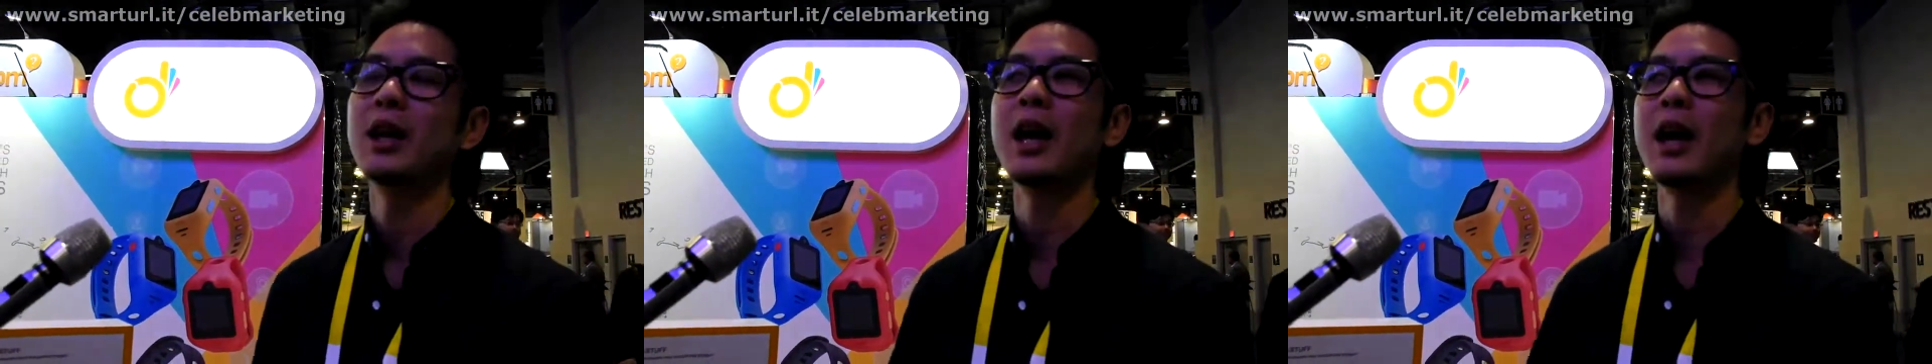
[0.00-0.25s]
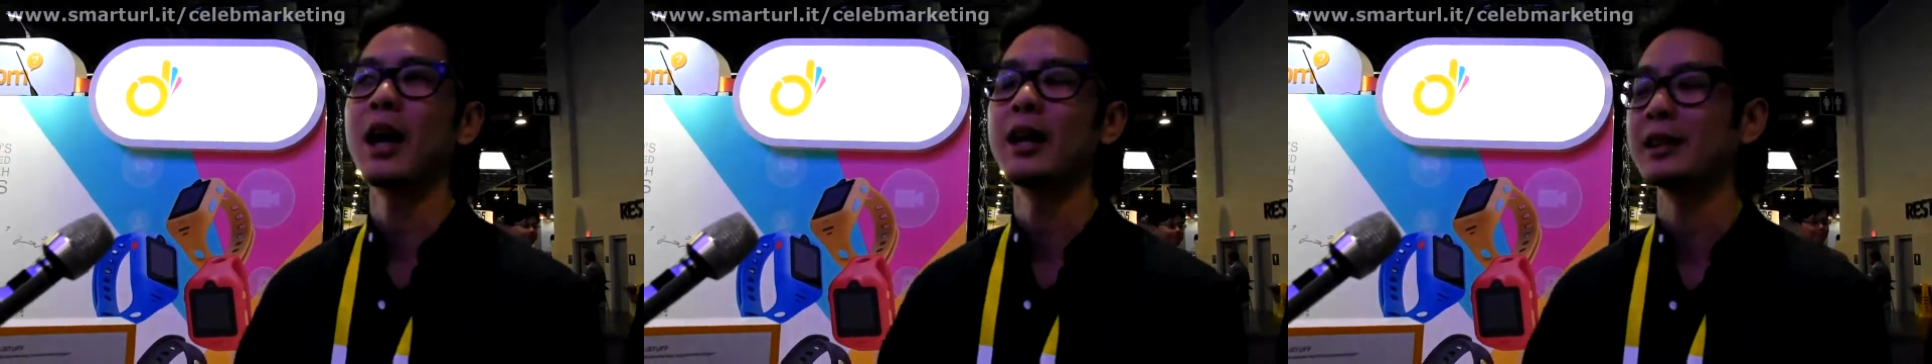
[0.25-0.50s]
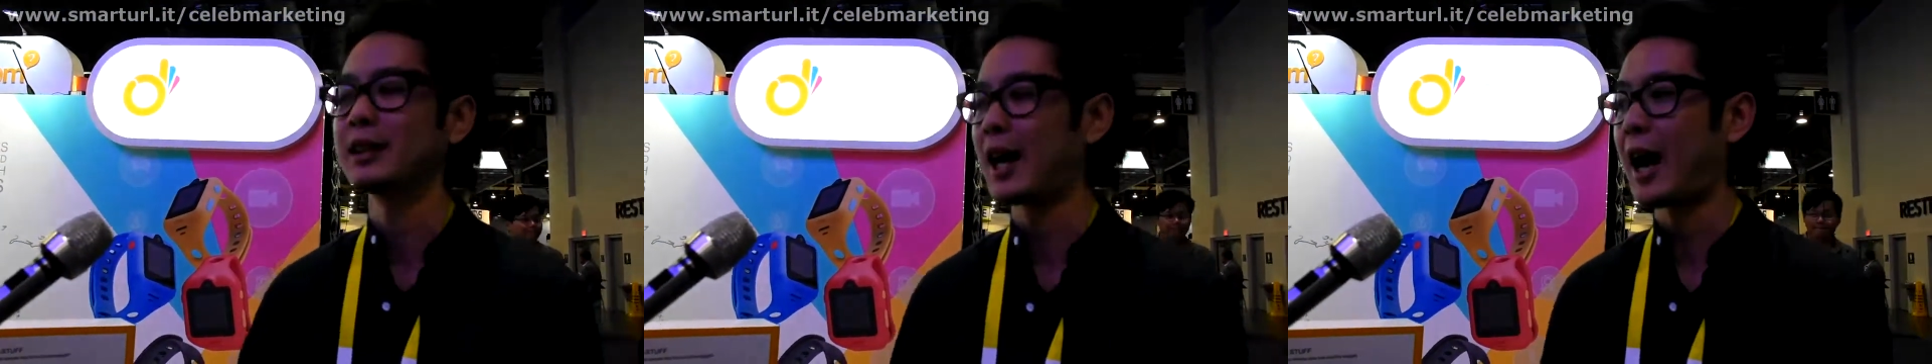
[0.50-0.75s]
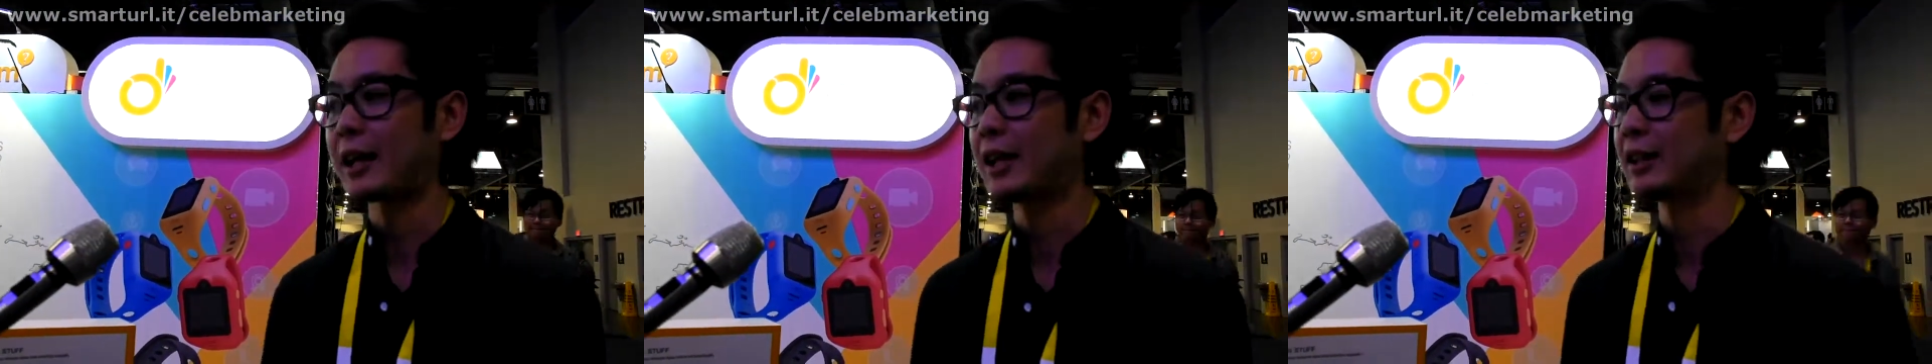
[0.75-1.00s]
And
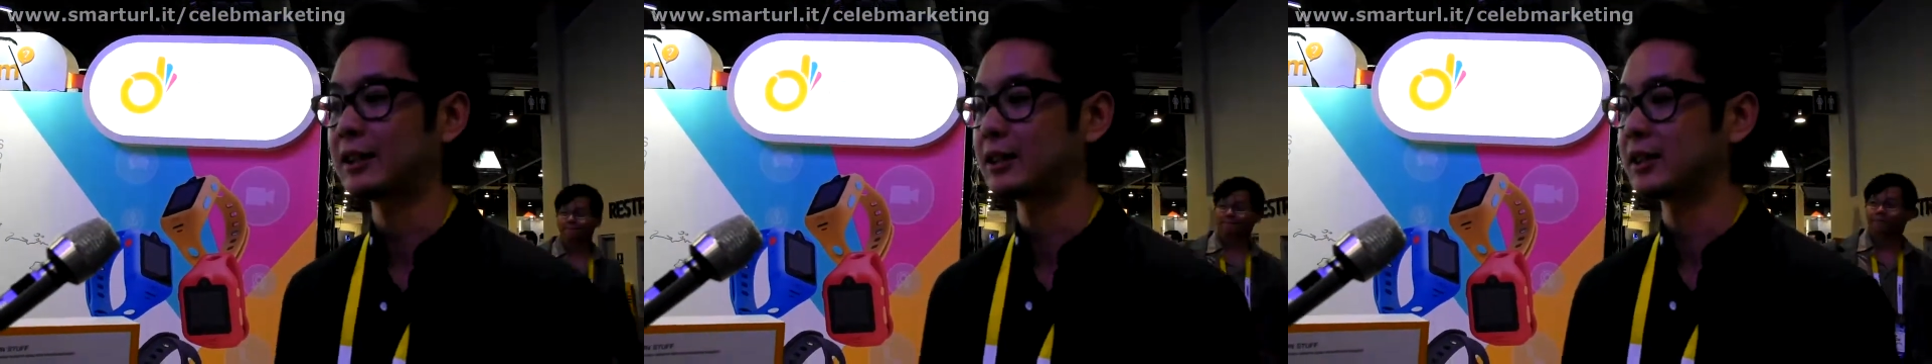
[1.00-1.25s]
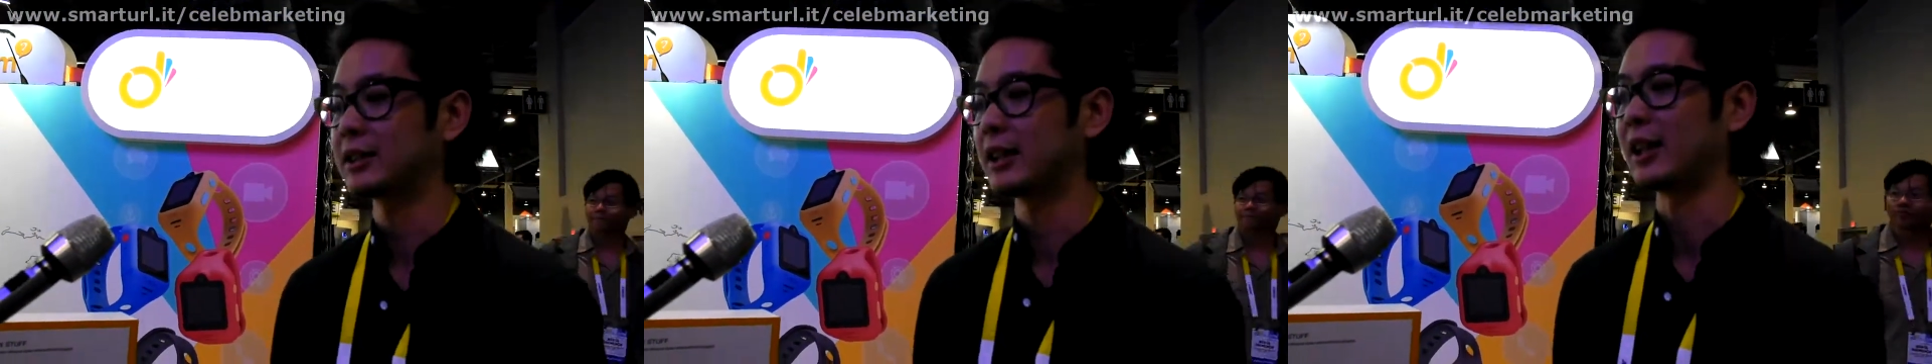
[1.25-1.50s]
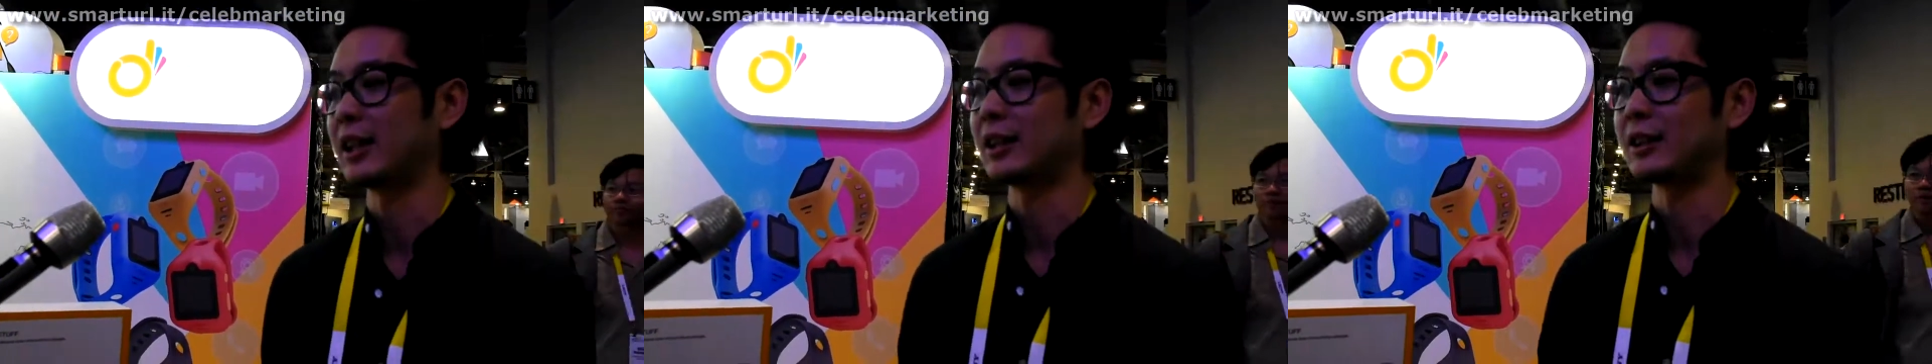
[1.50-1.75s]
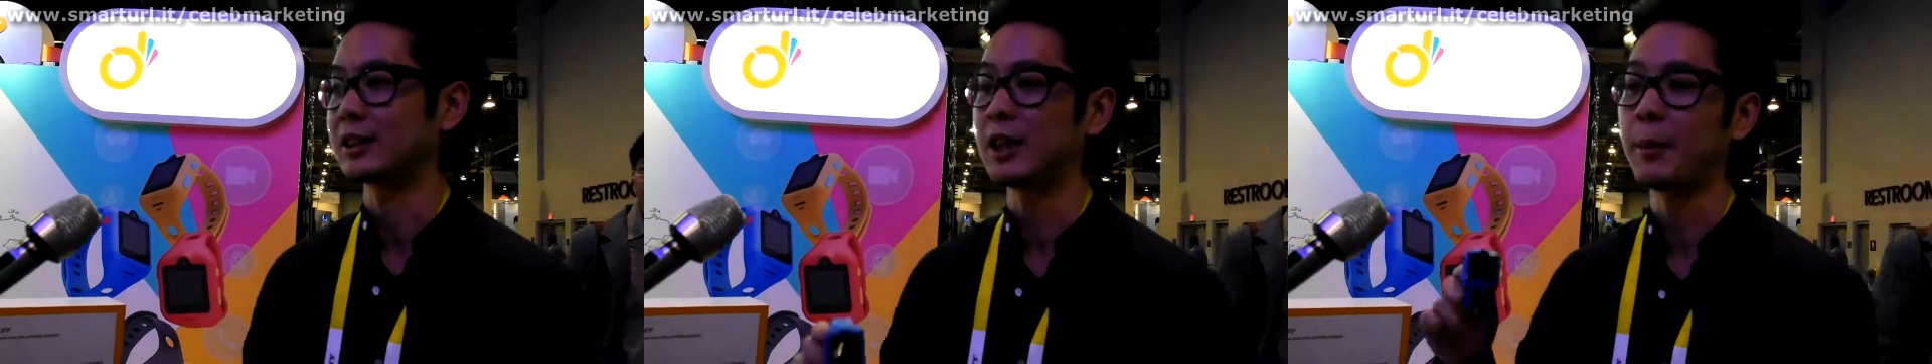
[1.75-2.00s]
I think this is the